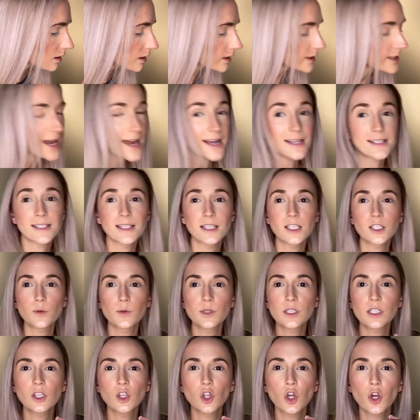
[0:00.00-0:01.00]
yes, this
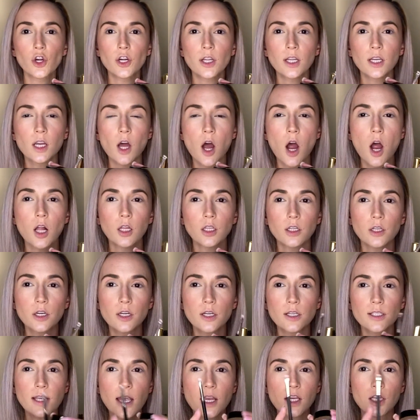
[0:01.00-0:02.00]
was
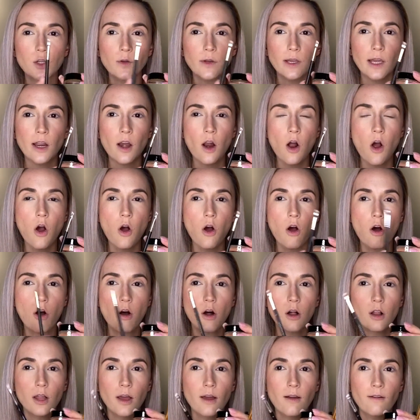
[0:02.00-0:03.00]
$30 and you get
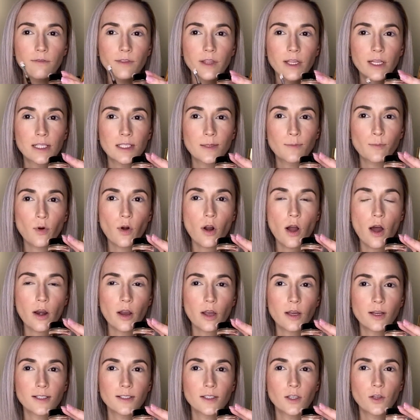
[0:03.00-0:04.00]
all of these
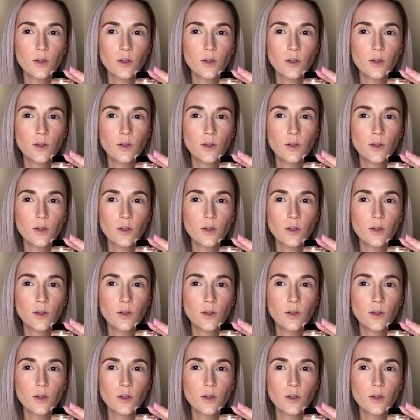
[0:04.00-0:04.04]
products.